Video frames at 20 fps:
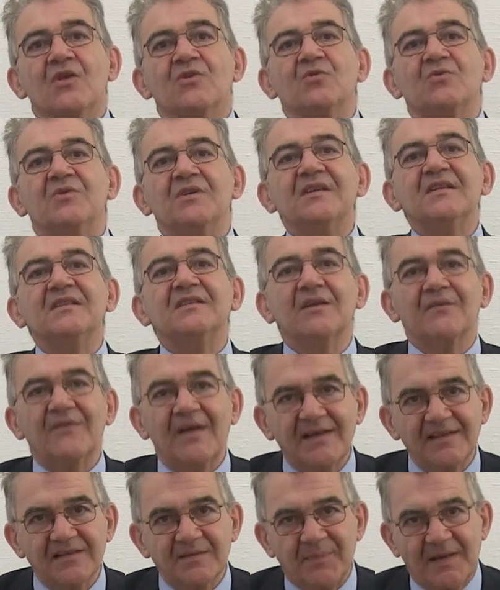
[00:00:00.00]
You need a
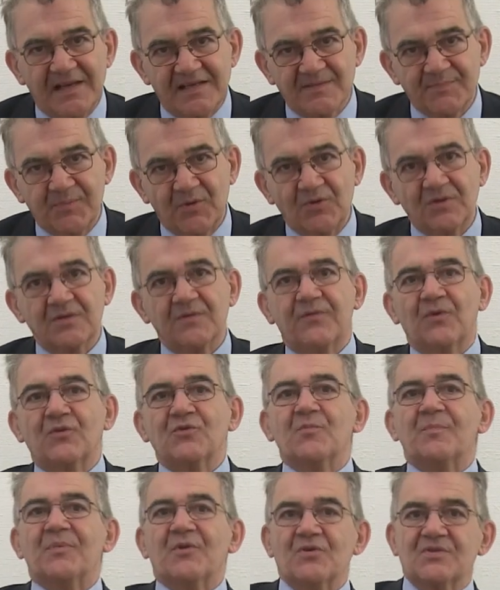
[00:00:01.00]
valid passport
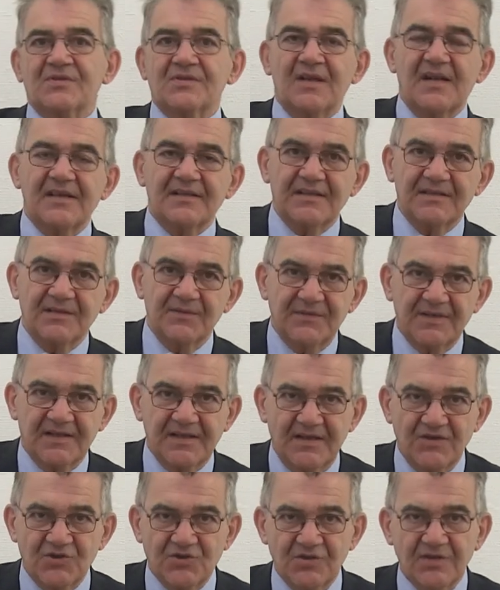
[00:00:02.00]
for your personal
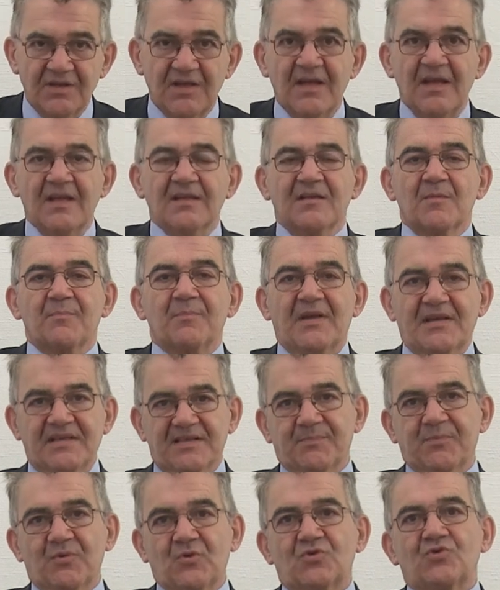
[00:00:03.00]
identification. The
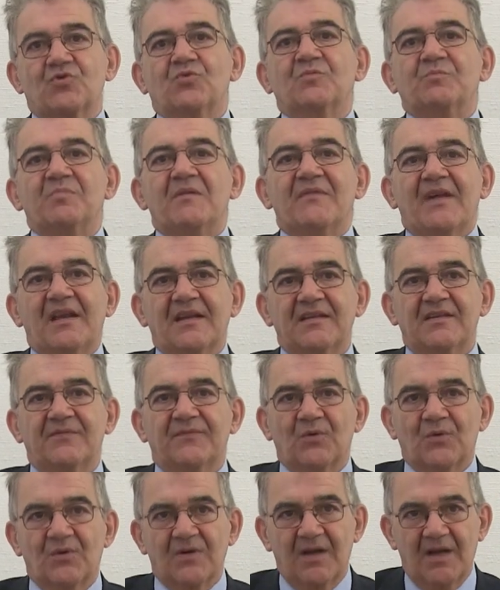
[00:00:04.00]
passport should be
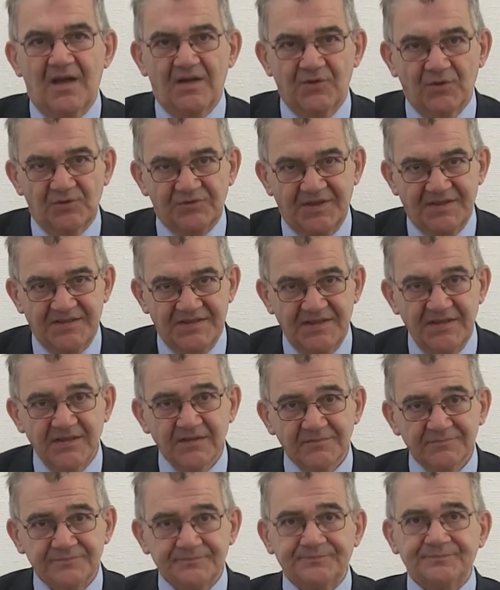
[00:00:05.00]
valid for another
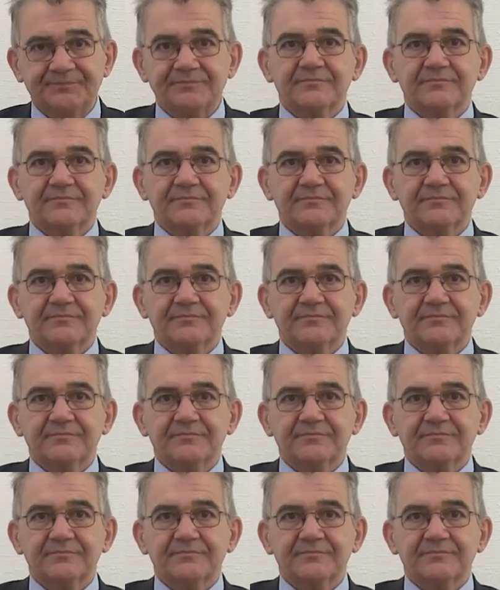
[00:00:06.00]
year.